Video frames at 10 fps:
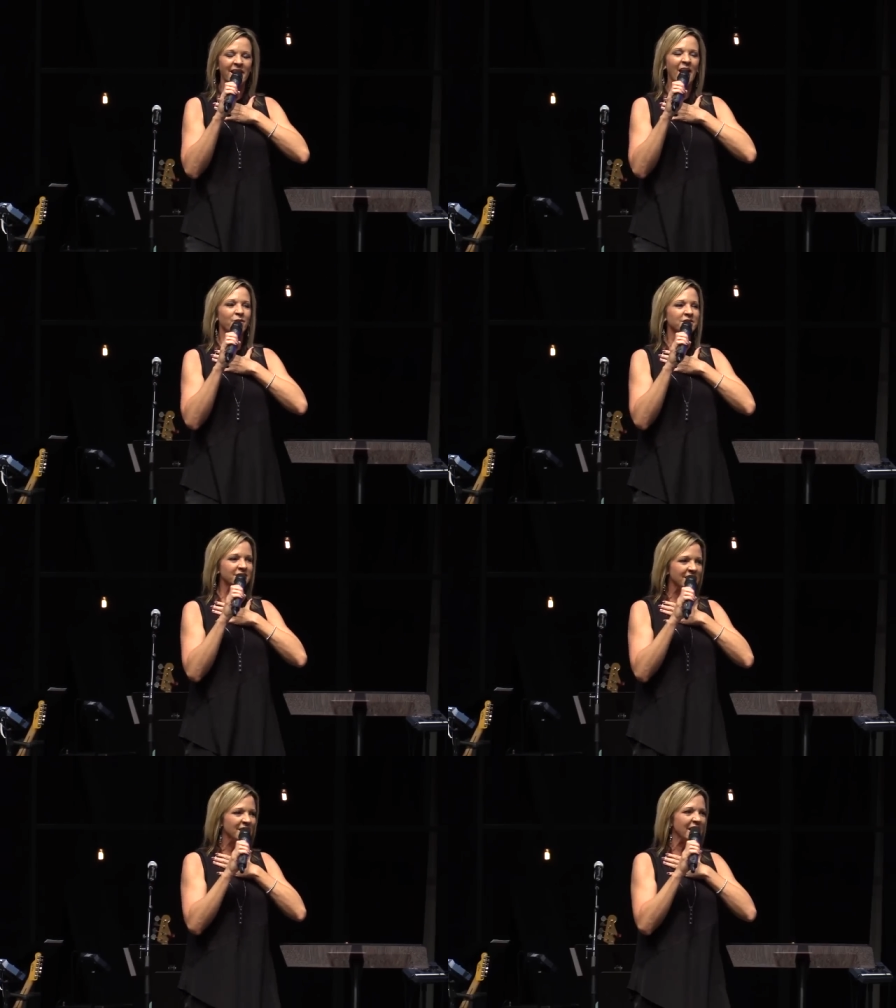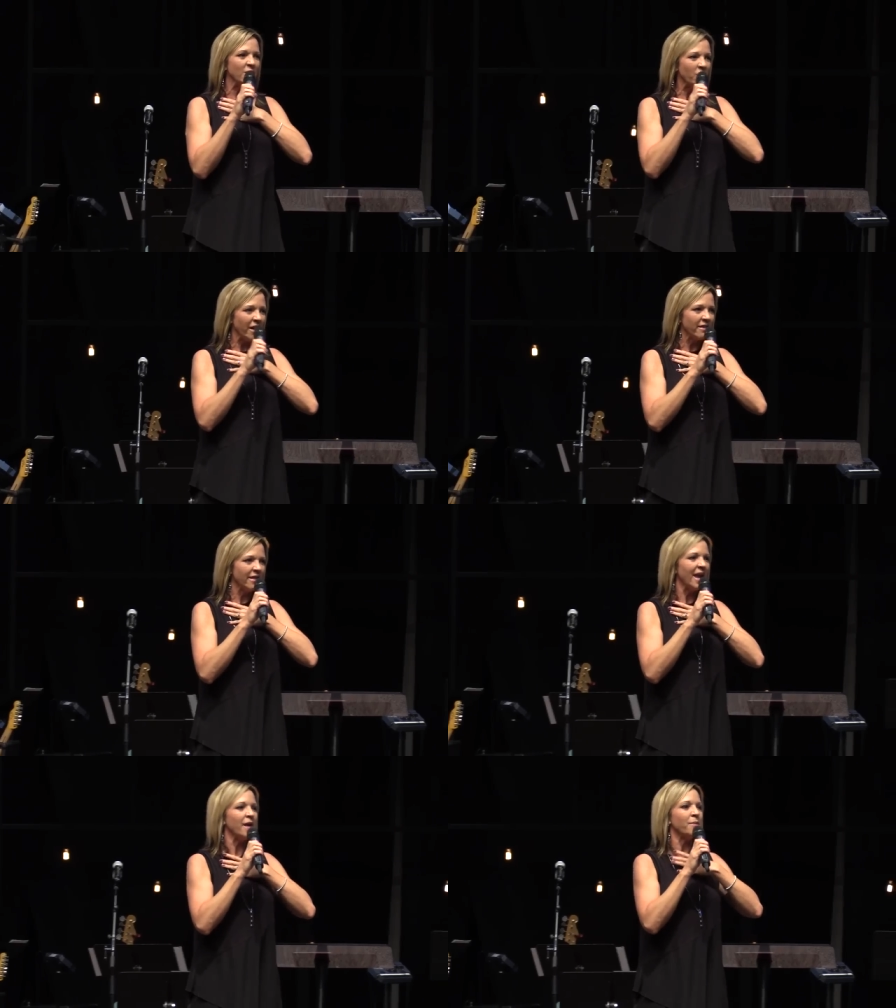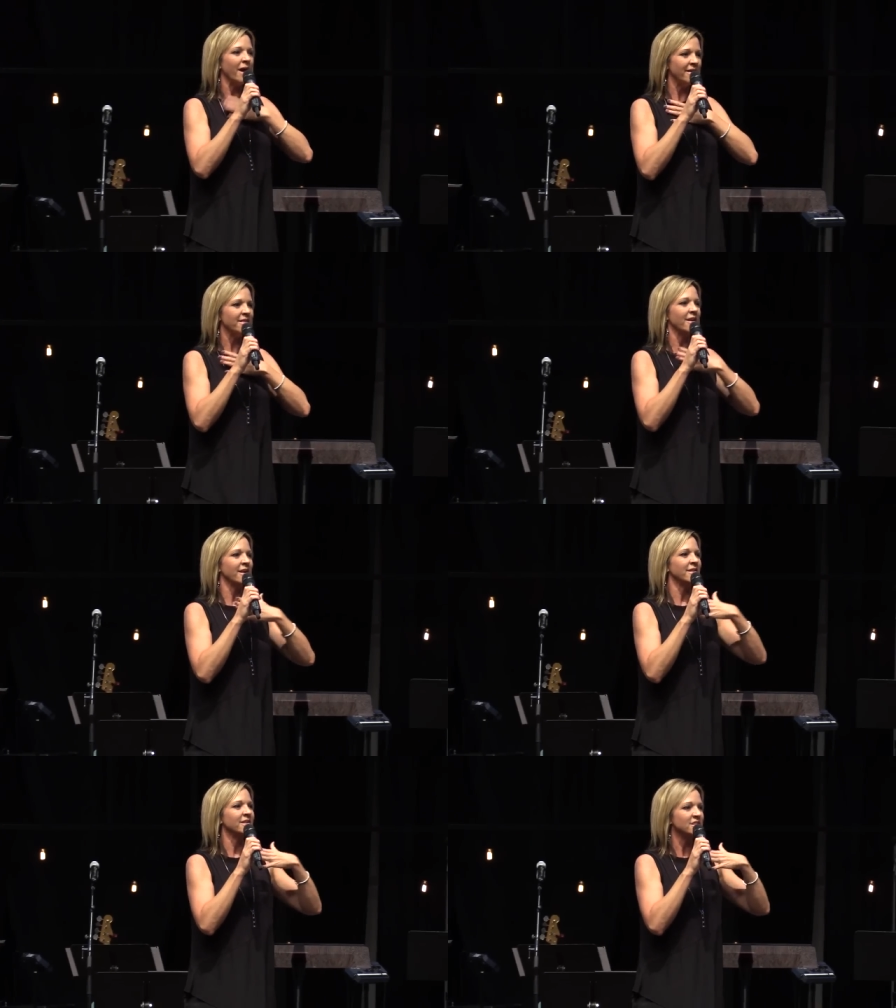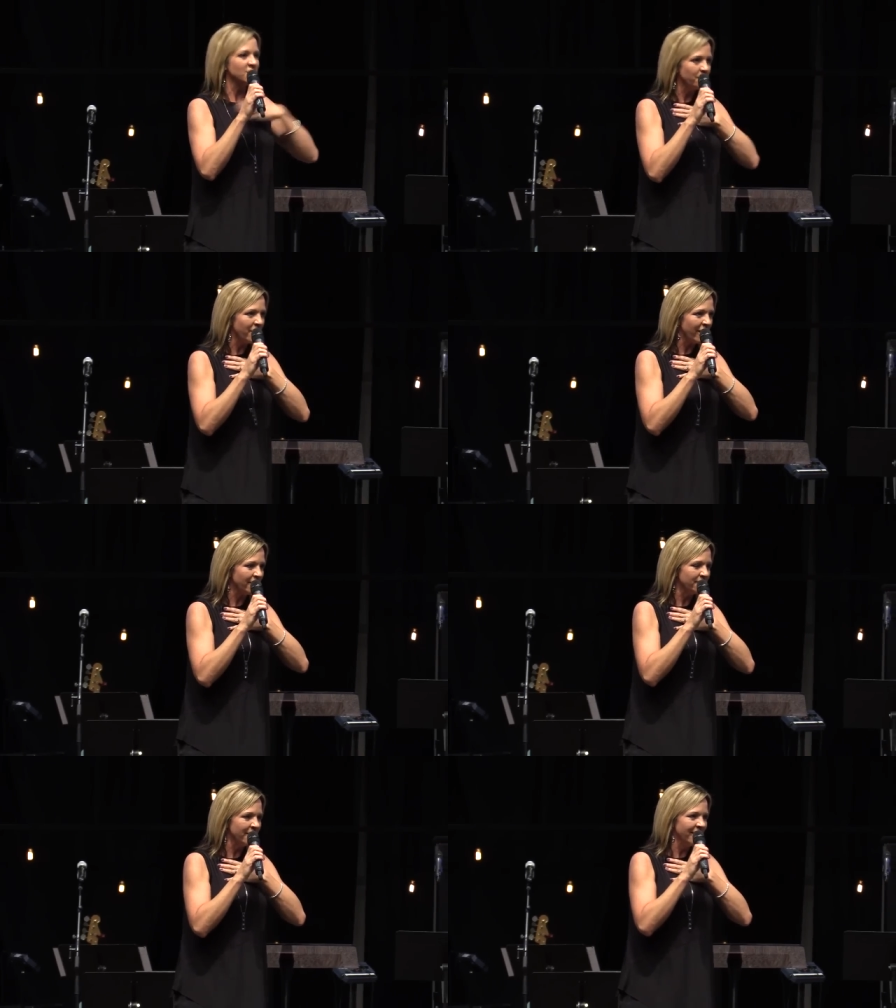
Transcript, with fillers: I was dealing with a python spirit.